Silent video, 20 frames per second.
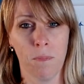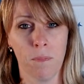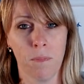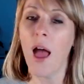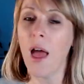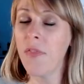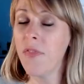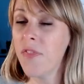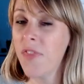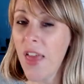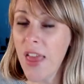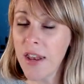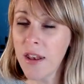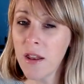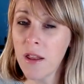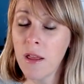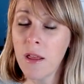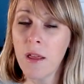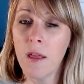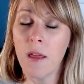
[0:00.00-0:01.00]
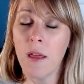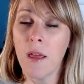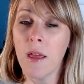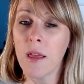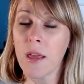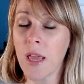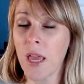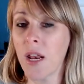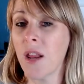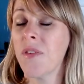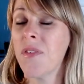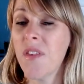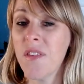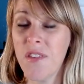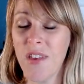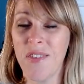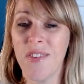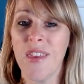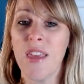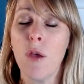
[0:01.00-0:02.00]
And then can I
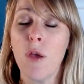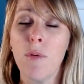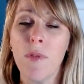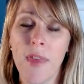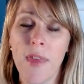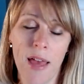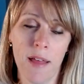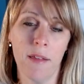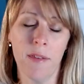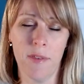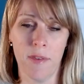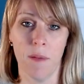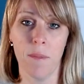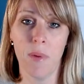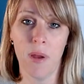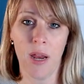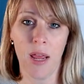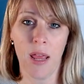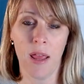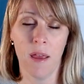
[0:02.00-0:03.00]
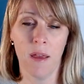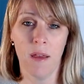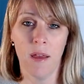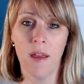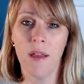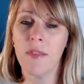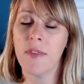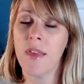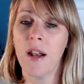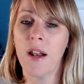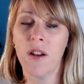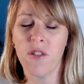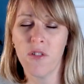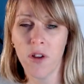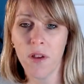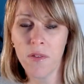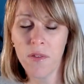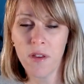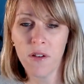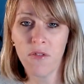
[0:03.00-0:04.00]
suggest that you tell somebody, tell a
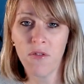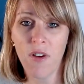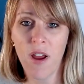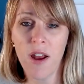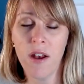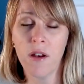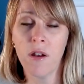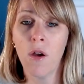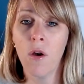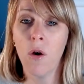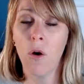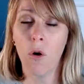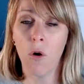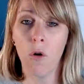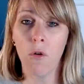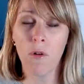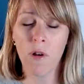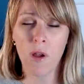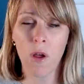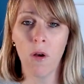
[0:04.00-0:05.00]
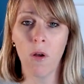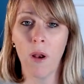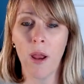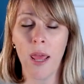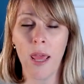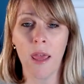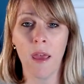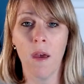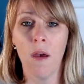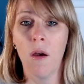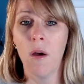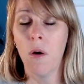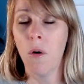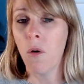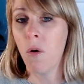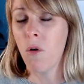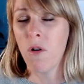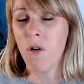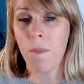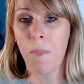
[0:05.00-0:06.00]
trusted friend or a colleague
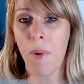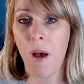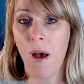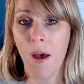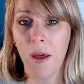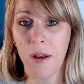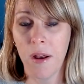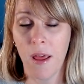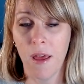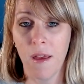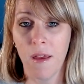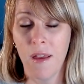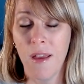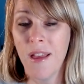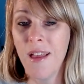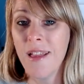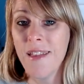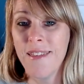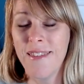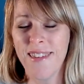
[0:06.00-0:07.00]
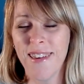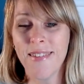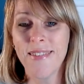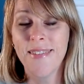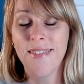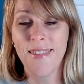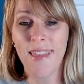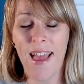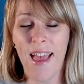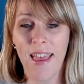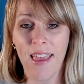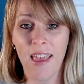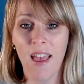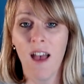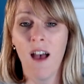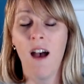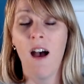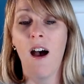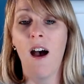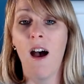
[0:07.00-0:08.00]
or a partner, just say,
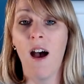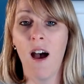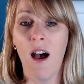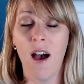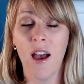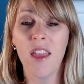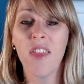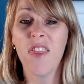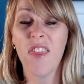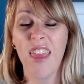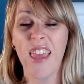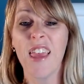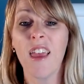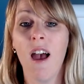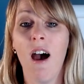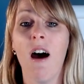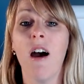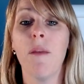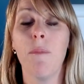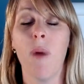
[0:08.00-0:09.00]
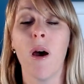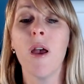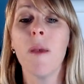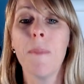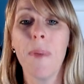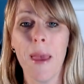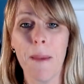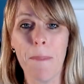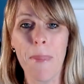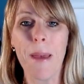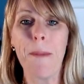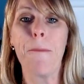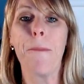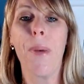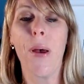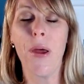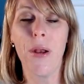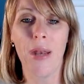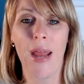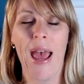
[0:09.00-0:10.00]
I think I might be a bit
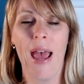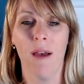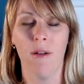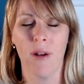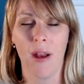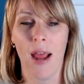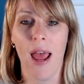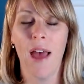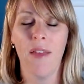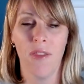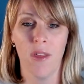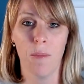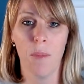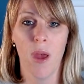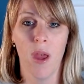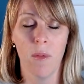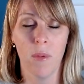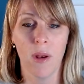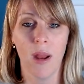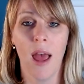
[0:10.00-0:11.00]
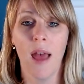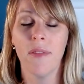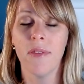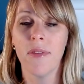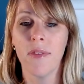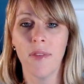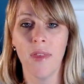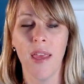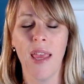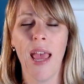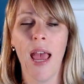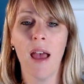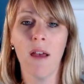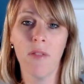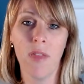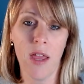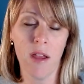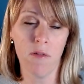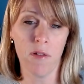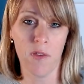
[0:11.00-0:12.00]
burnt out at the moment, and see how
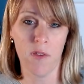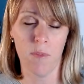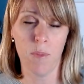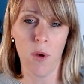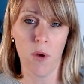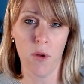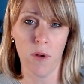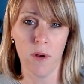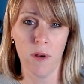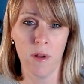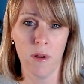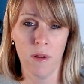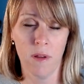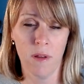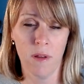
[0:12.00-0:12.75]
they respond.